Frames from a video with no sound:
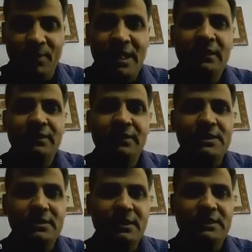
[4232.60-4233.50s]
This
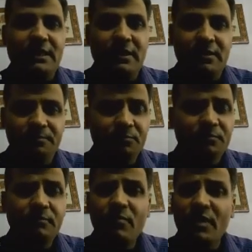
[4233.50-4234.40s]
is a,
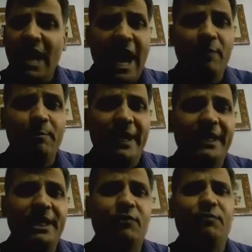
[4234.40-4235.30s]
I have made it
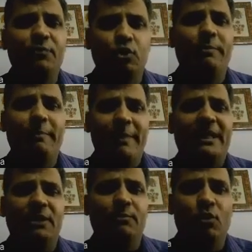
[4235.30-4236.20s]
to make it
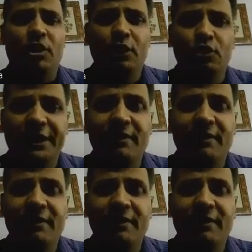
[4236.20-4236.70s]
more lucid.